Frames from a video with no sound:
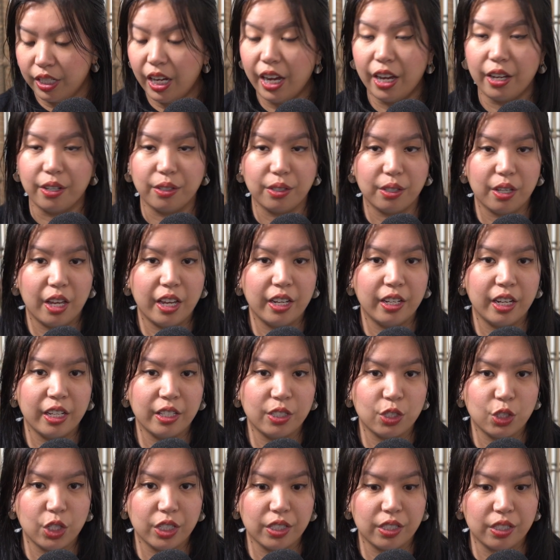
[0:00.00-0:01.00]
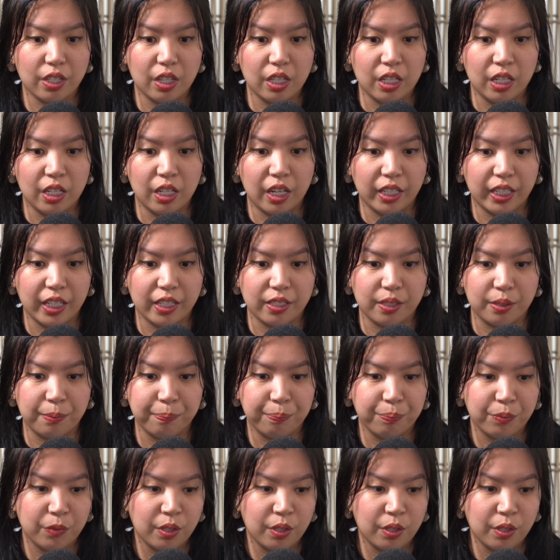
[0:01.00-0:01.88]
Yeah, and it's just I guess